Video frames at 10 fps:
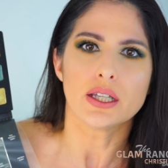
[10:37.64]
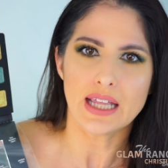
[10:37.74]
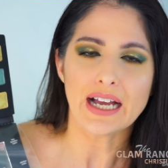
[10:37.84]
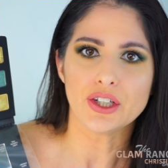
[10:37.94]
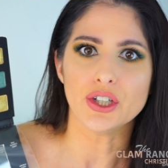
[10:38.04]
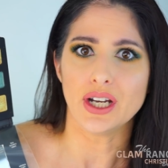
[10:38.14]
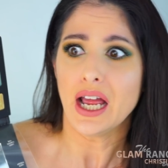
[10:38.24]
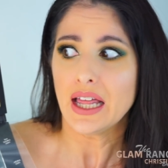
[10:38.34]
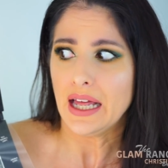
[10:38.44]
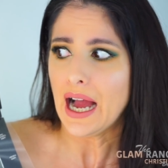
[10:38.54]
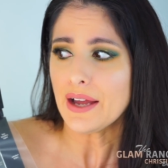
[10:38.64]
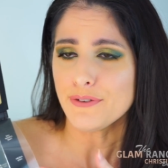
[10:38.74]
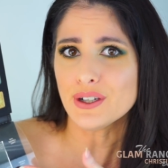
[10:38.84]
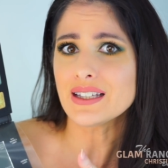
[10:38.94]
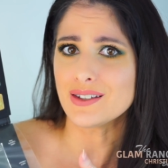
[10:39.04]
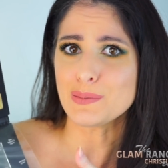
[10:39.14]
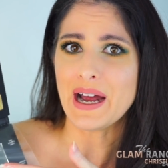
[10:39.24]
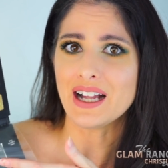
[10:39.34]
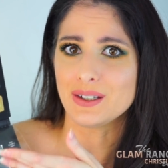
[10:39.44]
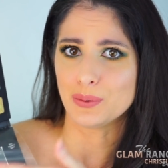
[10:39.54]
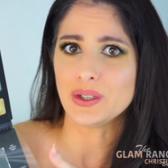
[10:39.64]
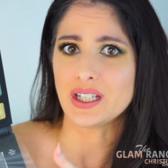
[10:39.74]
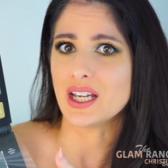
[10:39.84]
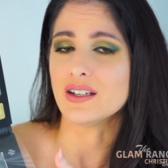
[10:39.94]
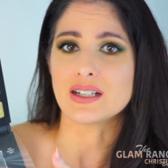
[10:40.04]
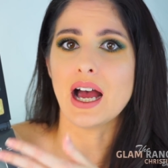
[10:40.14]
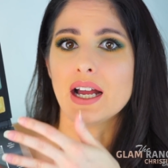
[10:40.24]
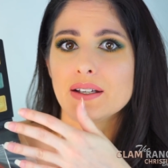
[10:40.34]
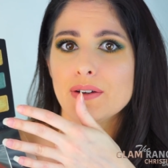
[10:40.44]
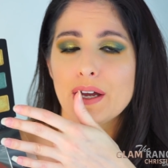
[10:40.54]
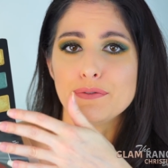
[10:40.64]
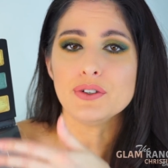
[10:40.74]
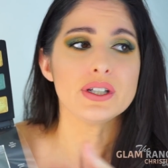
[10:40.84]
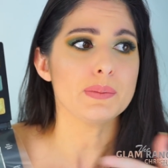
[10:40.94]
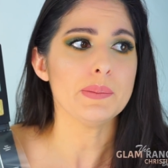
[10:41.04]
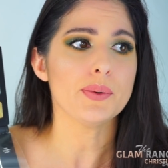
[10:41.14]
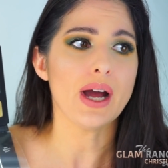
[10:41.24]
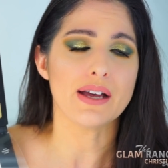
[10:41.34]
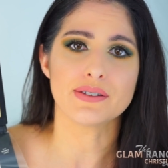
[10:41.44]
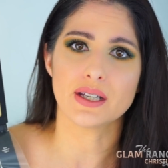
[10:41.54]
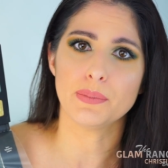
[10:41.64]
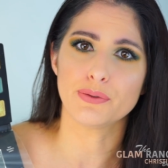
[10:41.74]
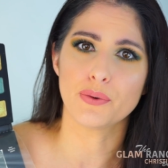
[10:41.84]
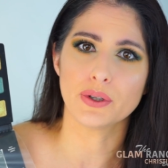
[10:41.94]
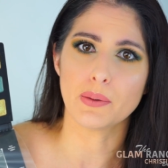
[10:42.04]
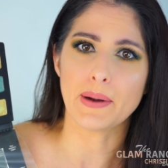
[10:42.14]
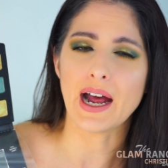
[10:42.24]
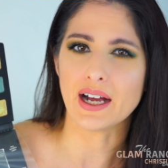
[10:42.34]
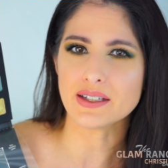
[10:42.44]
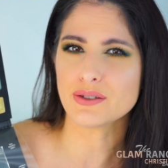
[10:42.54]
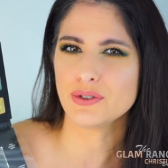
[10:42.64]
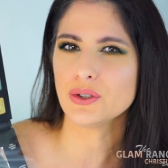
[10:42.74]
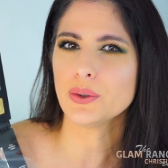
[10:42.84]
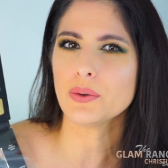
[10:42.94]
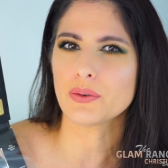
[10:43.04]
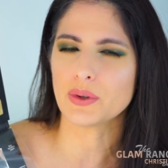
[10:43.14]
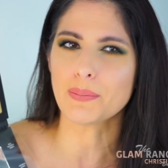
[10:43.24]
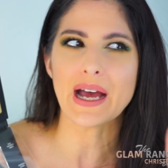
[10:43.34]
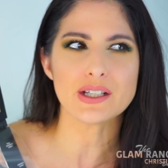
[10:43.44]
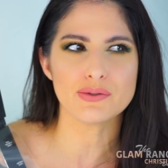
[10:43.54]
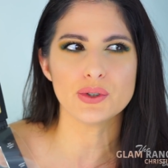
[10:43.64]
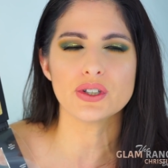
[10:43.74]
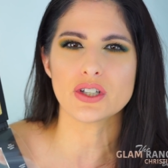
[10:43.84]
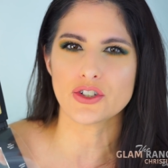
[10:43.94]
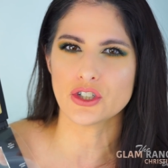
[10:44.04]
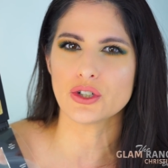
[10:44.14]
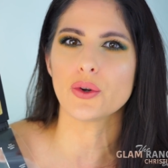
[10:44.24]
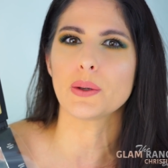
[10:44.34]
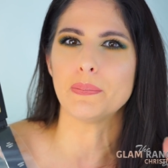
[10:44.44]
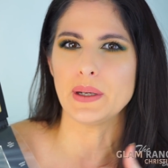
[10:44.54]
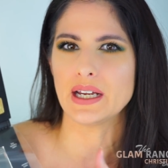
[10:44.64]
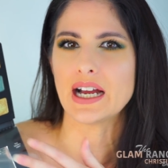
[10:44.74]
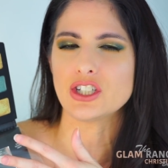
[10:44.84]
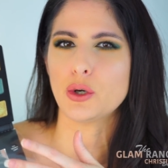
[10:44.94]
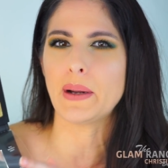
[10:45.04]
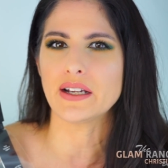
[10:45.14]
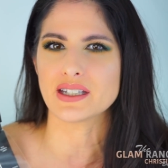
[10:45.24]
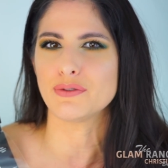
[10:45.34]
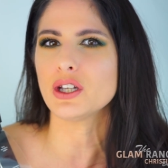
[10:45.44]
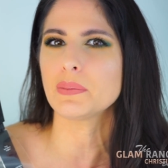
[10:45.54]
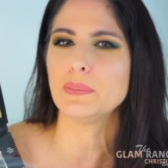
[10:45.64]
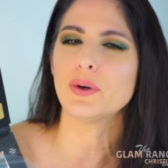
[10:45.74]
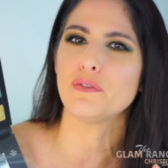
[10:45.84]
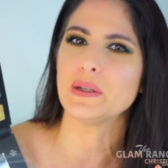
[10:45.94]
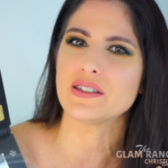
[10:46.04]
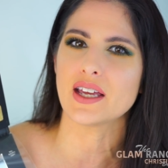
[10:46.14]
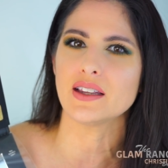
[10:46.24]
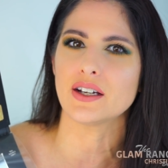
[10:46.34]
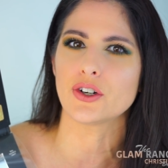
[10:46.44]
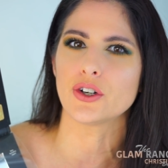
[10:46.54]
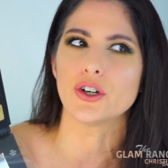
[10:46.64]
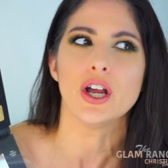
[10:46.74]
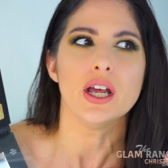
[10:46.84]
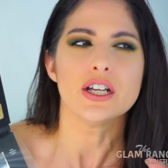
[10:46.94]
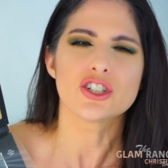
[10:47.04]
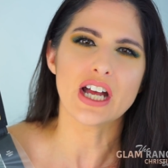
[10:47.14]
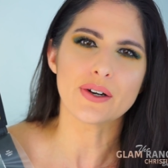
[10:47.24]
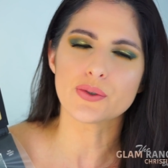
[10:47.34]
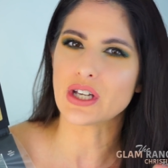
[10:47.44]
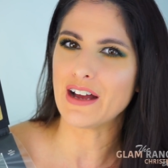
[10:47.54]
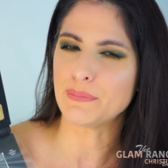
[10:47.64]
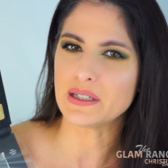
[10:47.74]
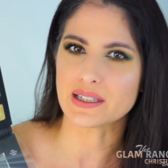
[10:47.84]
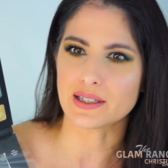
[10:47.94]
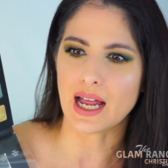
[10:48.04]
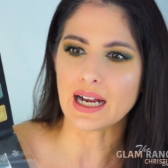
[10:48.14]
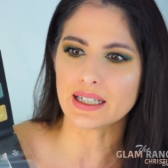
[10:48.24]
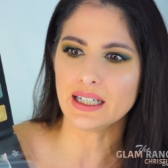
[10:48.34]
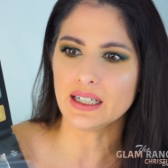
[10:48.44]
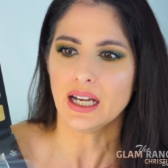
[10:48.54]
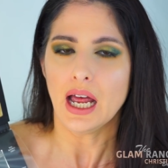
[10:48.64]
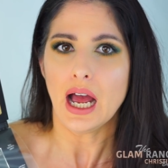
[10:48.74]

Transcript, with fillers: that good? I feel like this palette really is. I, I feel like people have said before in the past few, the past few Natasha Denona big eyeshadow palettes, I feel like people have been saying that her shadows have been slacking.